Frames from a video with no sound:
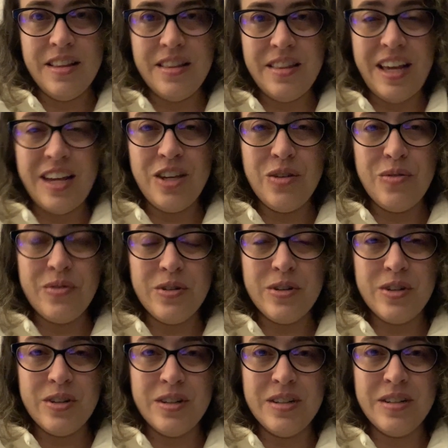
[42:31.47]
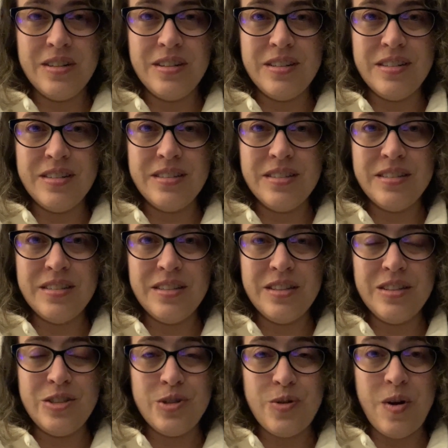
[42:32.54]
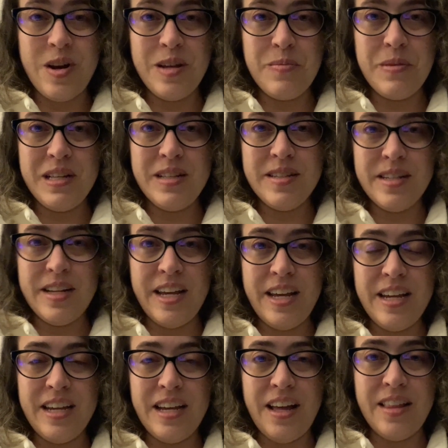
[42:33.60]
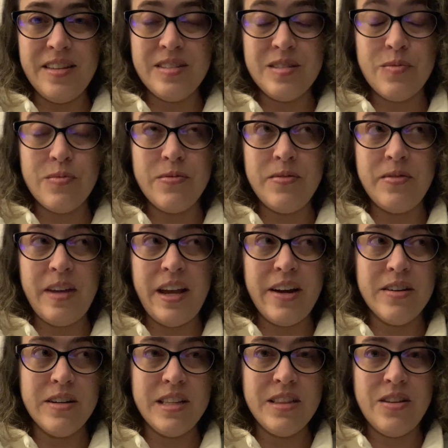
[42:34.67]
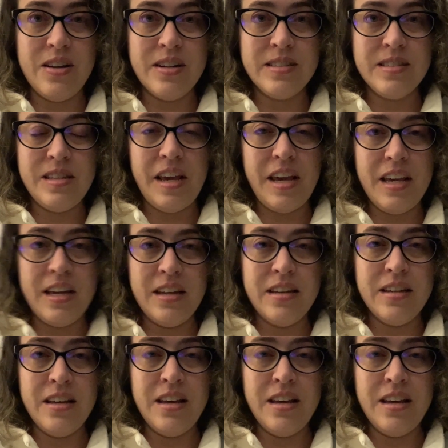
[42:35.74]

Thank you for joining me today on this very long day.